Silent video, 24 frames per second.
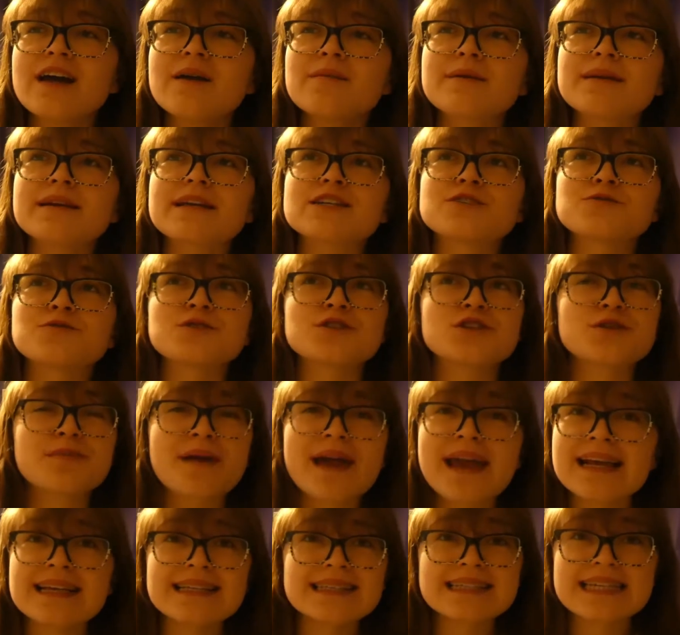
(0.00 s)
Because when your
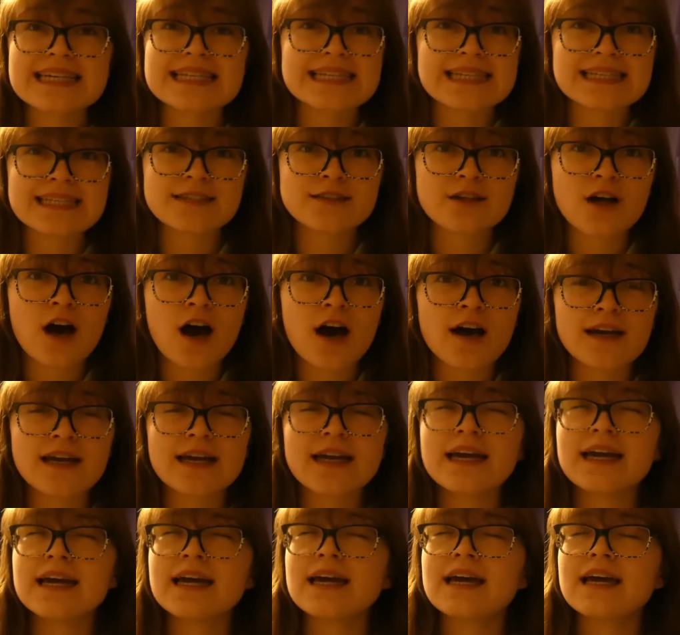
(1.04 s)
bangs get this long,
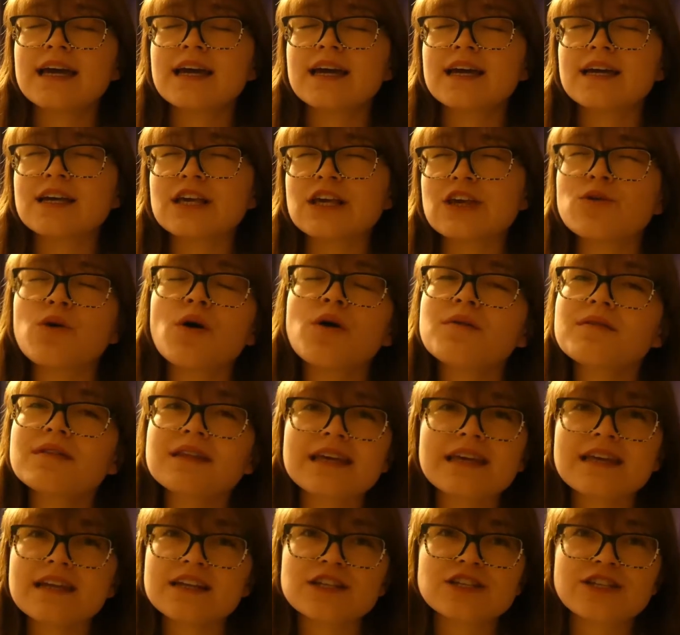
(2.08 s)
you only
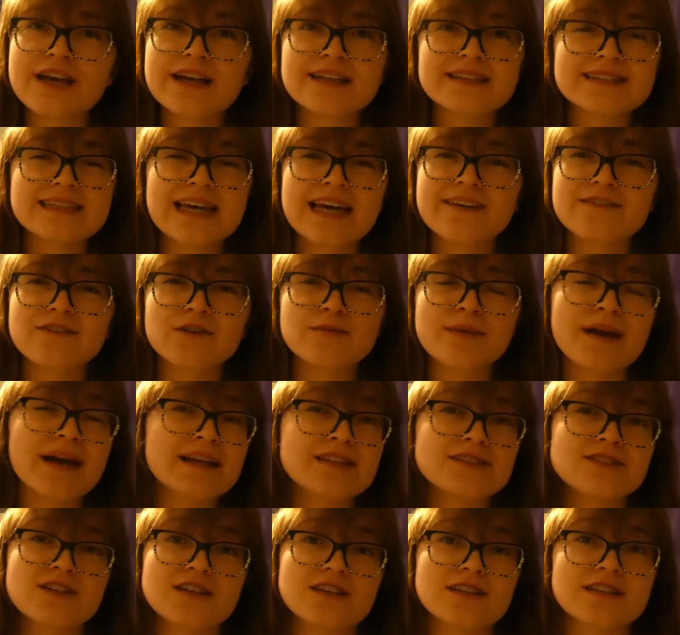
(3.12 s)
get a chance to have your
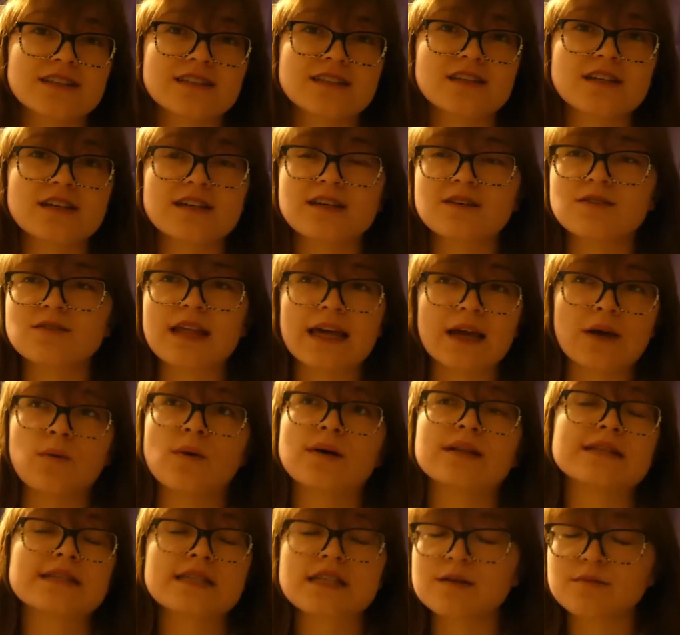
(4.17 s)
bangs look this good like
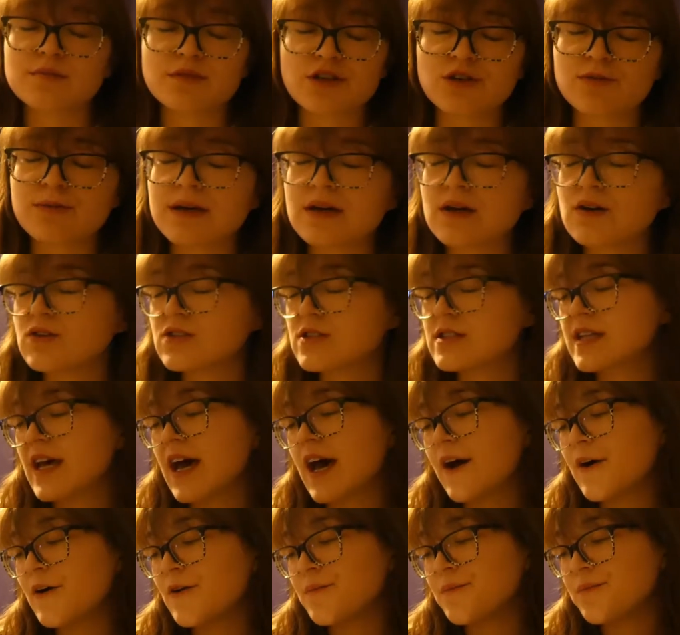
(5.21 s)
once in a blue moon,
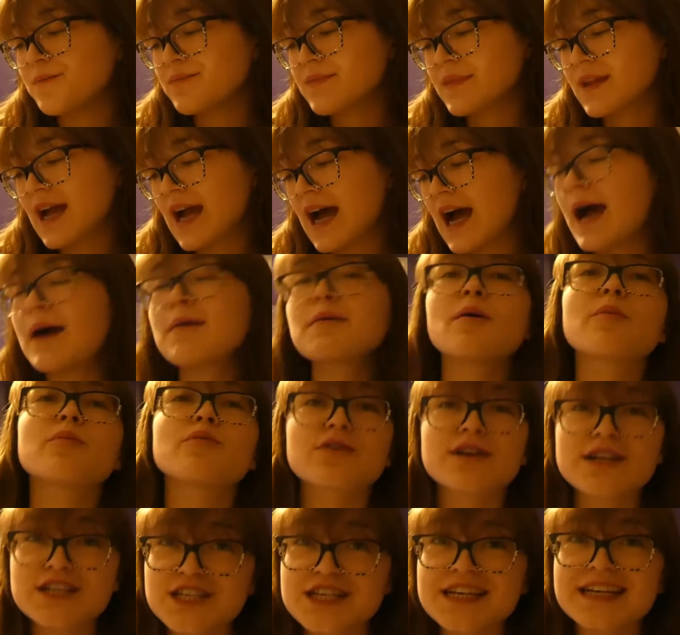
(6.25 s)
so I'm
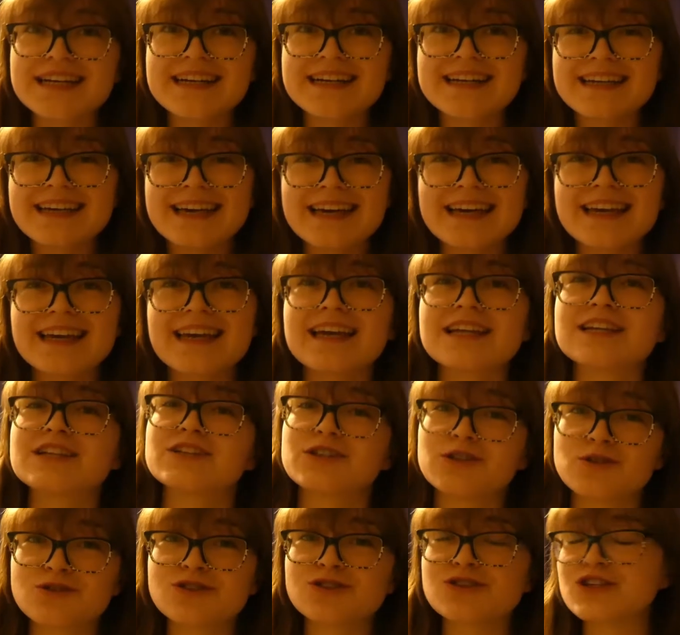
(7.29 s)
appreciating it
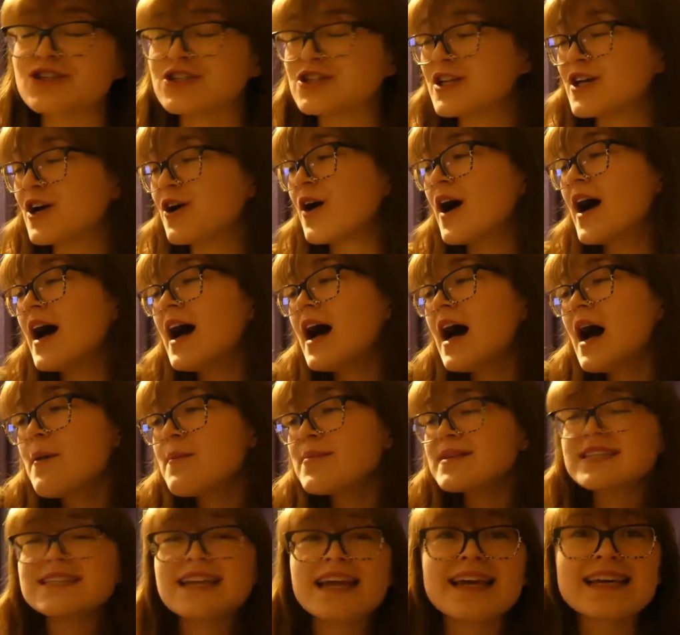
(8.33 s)
and you should too.
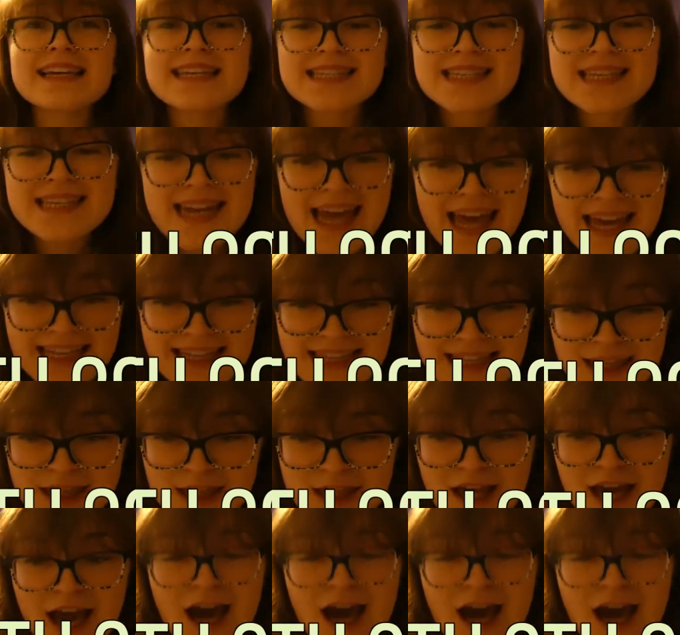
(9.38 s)
But today is the 9th.